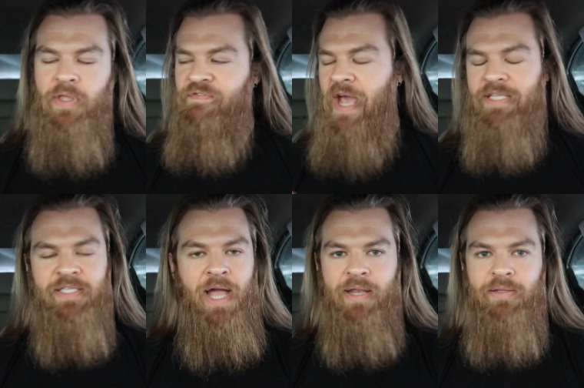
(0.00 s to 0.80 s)
If
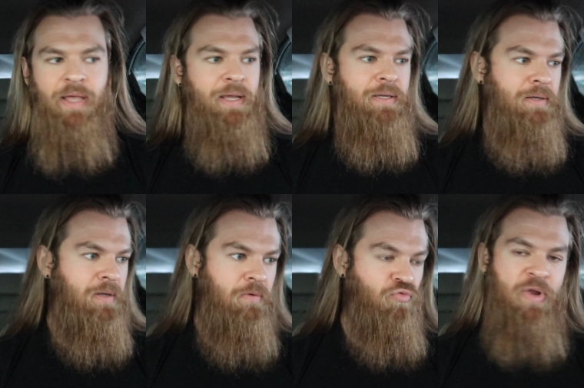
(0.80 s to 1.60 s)
that's not like
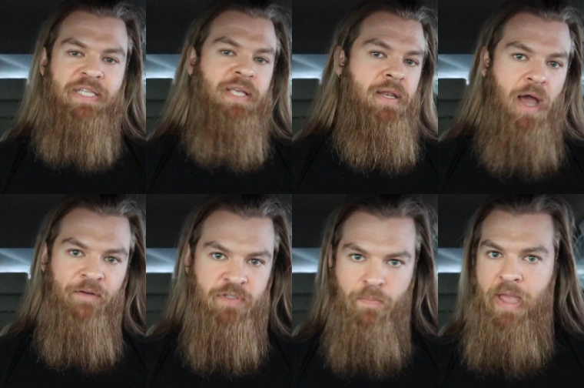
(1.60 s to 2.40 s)
reason
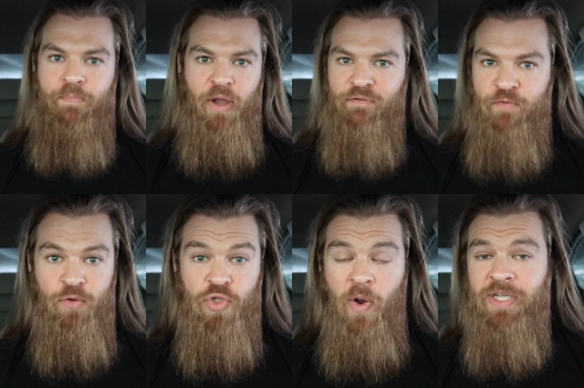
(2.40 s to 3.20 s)
enough to make better
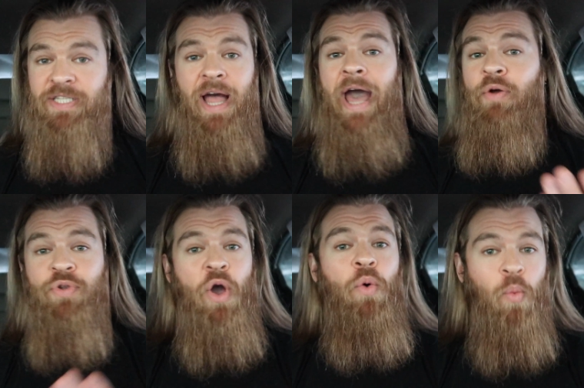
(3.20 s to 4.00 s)
food choices, I
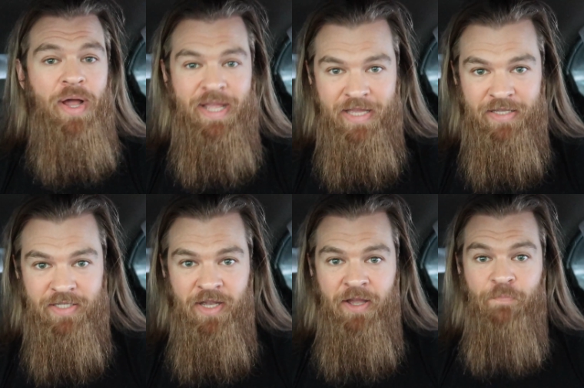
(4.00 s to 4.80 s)
don't know what
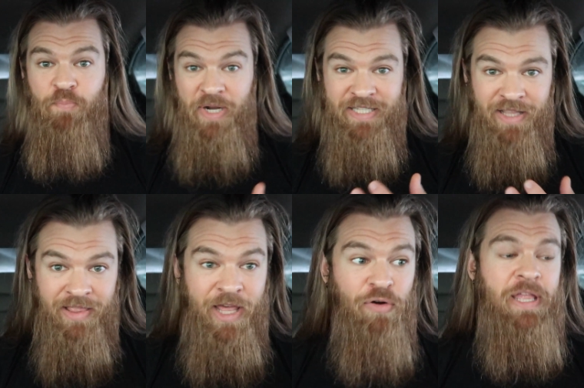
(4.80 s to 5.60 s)
is. But it's
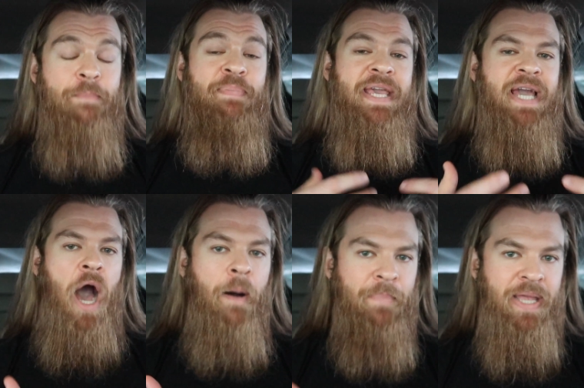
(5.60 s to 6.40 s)
literally
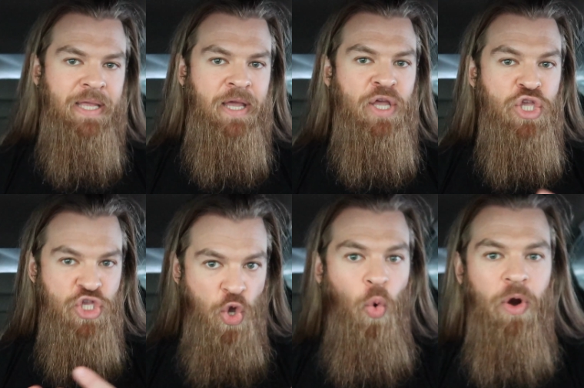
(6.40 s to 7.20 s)
becoming
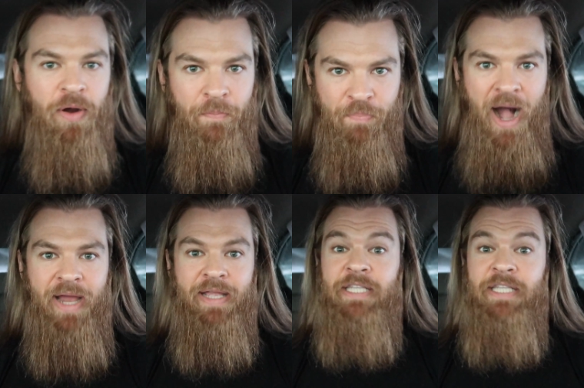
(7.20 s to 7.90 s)
your body.